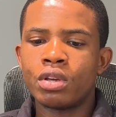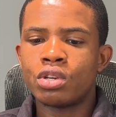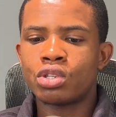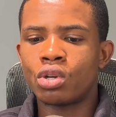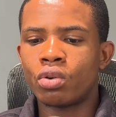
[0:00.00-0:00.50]

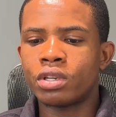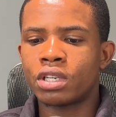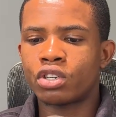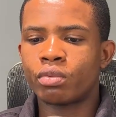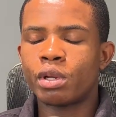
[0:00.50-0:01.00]
So it's
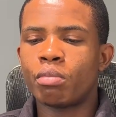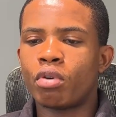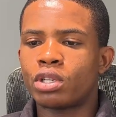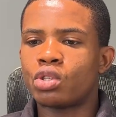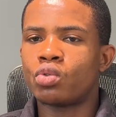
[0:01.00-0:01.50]
extremely
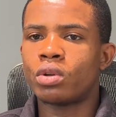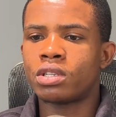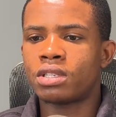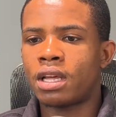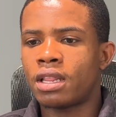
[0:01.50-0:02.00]
important to
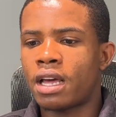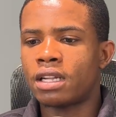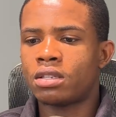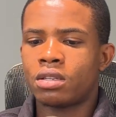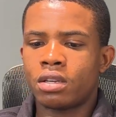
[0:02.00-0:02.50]
understand that.